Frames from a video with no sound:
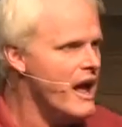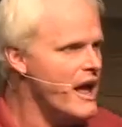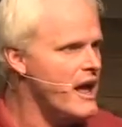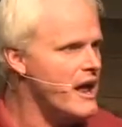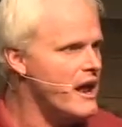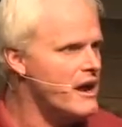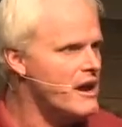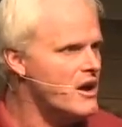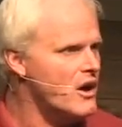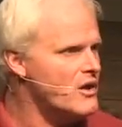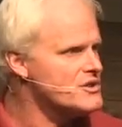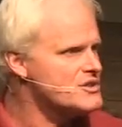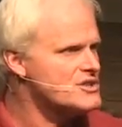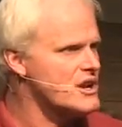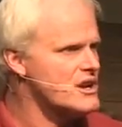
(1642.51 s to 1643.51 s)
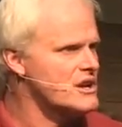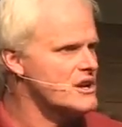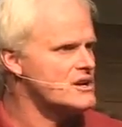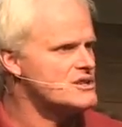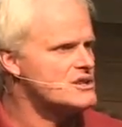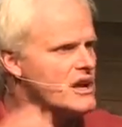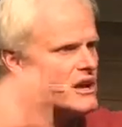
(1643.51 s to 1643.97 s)
And all of a sudden,
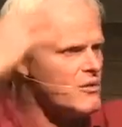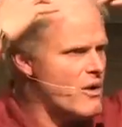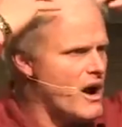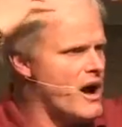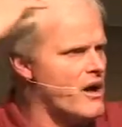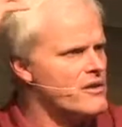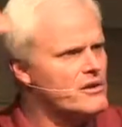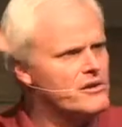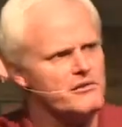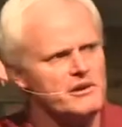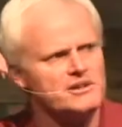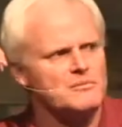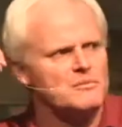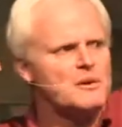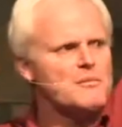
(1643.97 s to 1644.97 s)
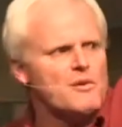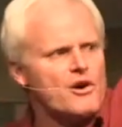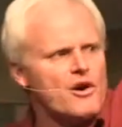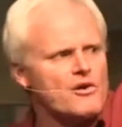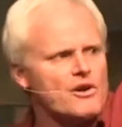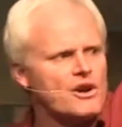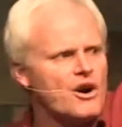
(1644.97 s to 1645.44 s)
it's like, wow, the only reason people
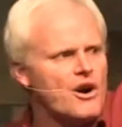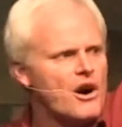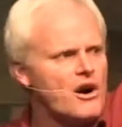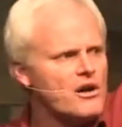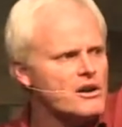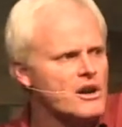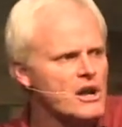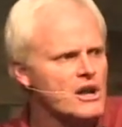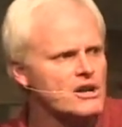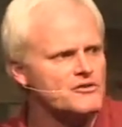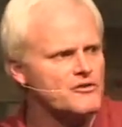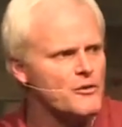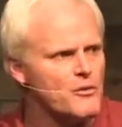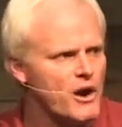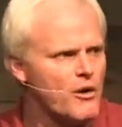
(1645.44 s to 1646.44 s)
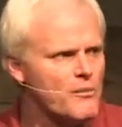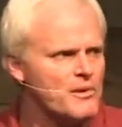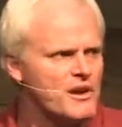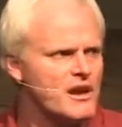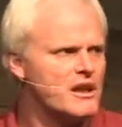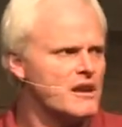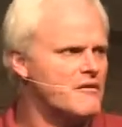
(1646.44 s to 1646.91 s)
go to God is for well
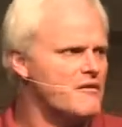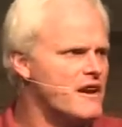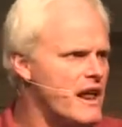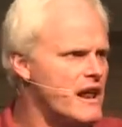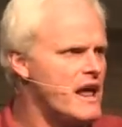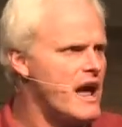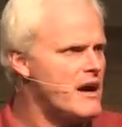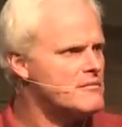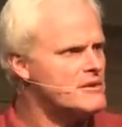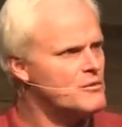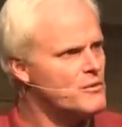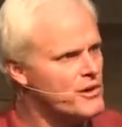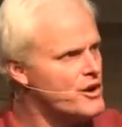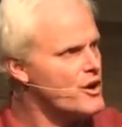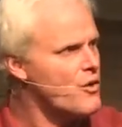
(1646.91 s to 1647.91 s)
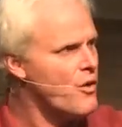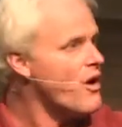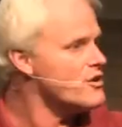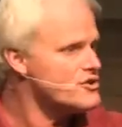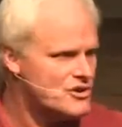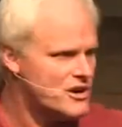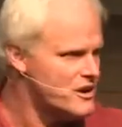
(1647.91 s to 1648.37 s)
being. And if it ain't happening, we're in a
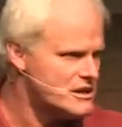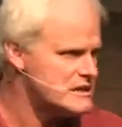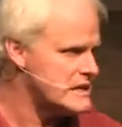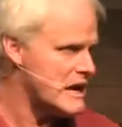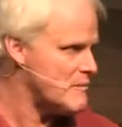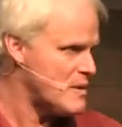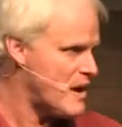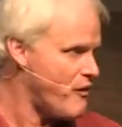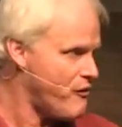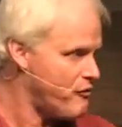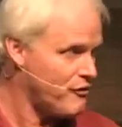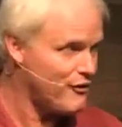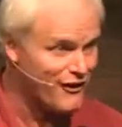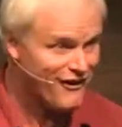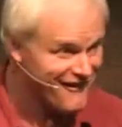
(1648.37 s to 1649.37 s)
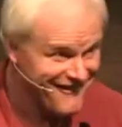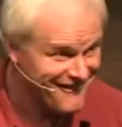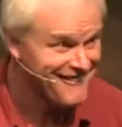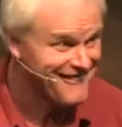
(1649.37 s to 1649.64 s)
quandary. It's not powerful.